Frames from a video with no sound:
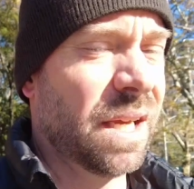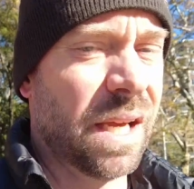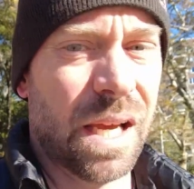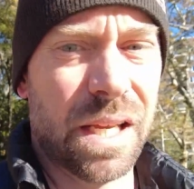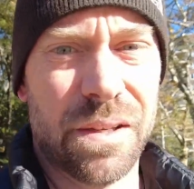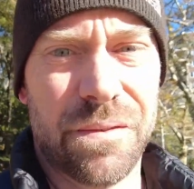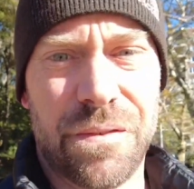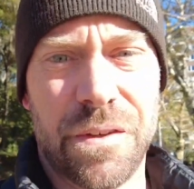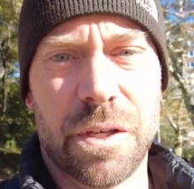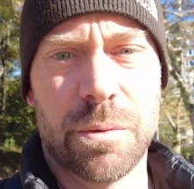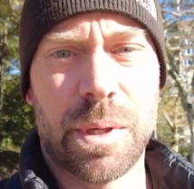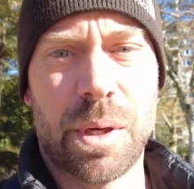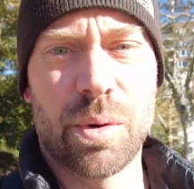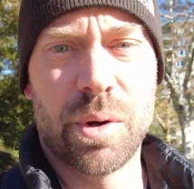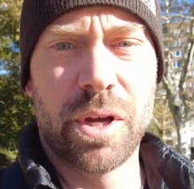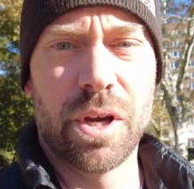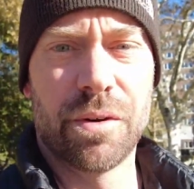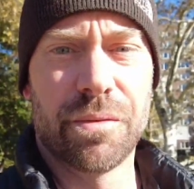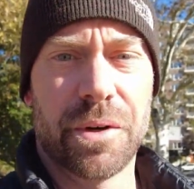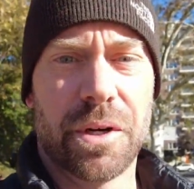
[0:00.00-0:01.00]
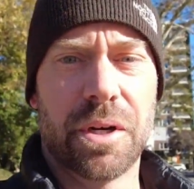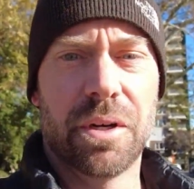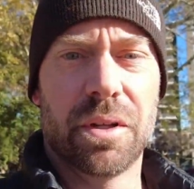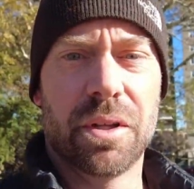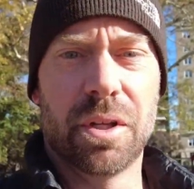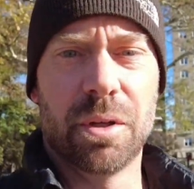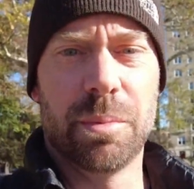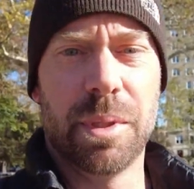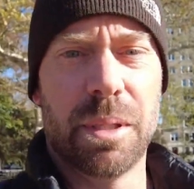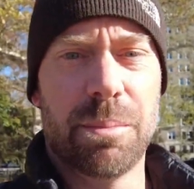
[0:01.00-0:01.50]
Had to feel my way over here a
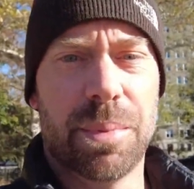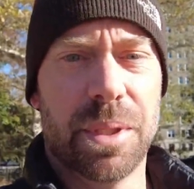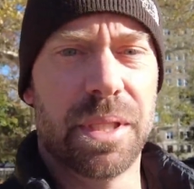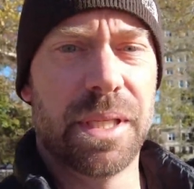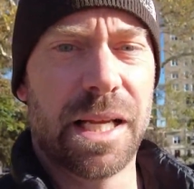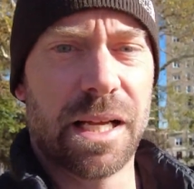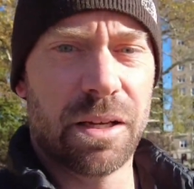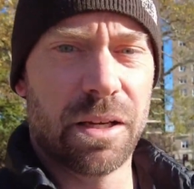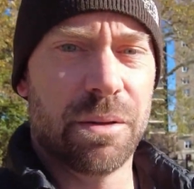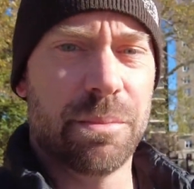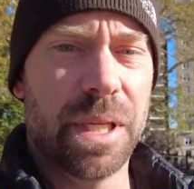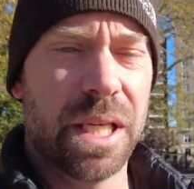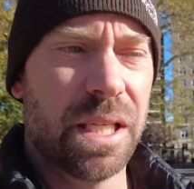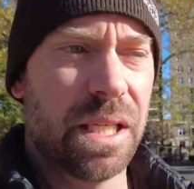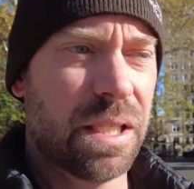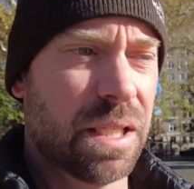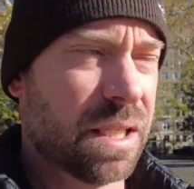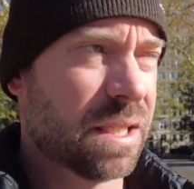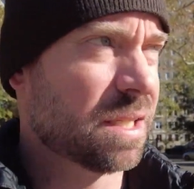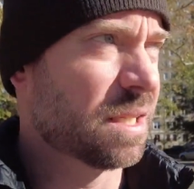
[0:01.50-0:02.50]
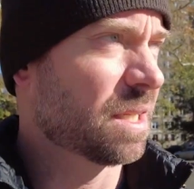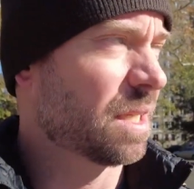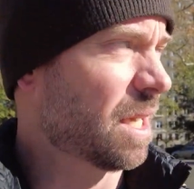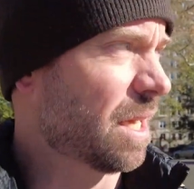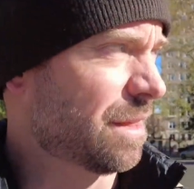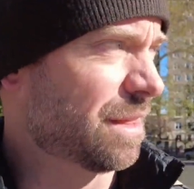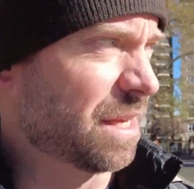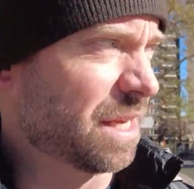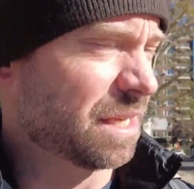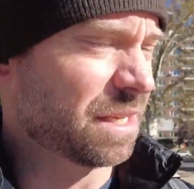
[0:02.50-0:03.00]
little bit, but now I made it,
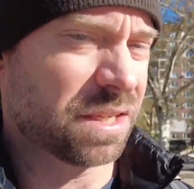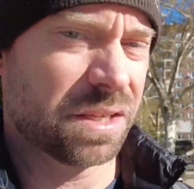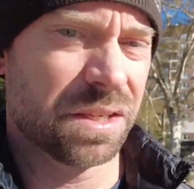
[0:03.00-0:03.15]
I think.